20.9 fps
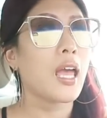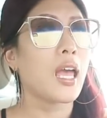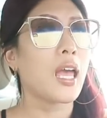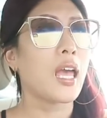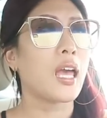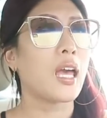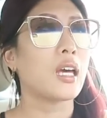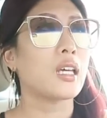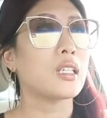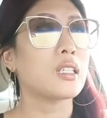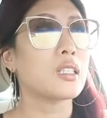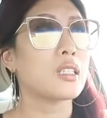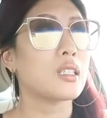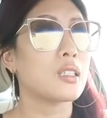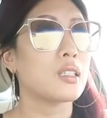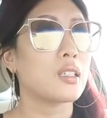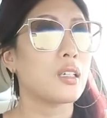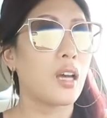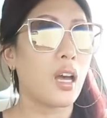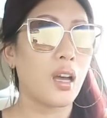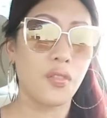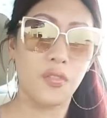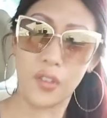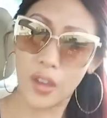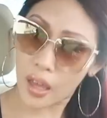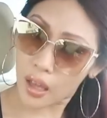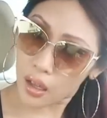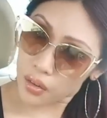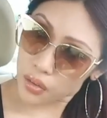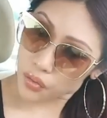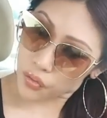and I
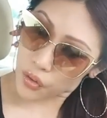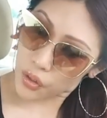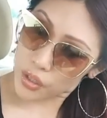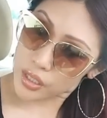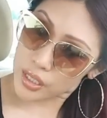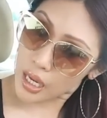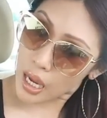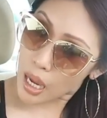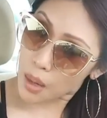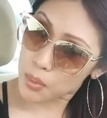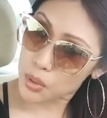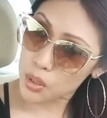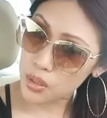failed the first time.